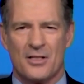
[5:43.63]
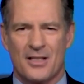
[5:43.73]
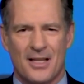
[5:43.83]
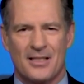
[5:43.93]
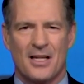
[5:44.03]

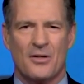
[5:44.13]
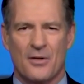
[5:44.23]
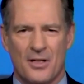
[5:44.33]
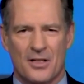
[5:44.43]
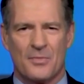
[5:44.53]
just
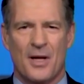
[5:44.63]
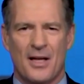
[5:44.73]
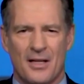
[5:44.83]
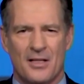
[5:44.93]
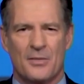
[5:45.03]
continuing to
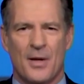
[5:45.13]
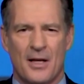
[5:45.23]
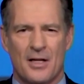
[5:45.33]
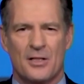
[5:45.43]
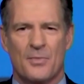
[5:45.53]
spend and
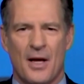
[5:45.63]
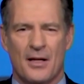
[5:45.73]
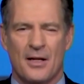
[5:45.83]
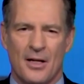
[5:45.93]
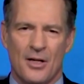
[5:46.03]
spend and spend.